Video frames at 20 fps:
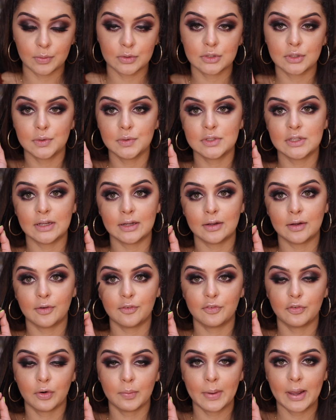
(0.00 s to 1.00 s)
was using
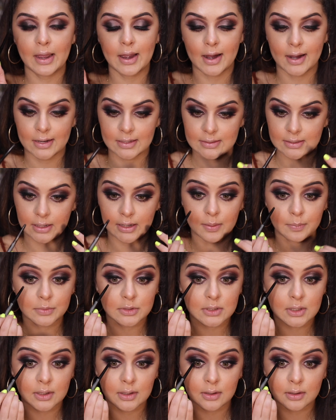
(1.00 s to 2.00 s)
for my eyes, and I'm
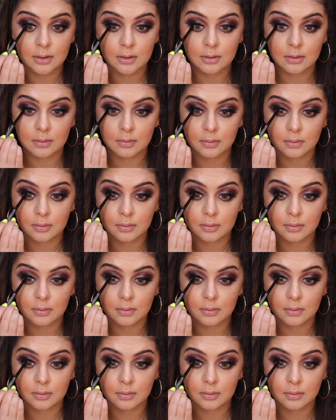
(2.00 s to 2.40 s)
just going to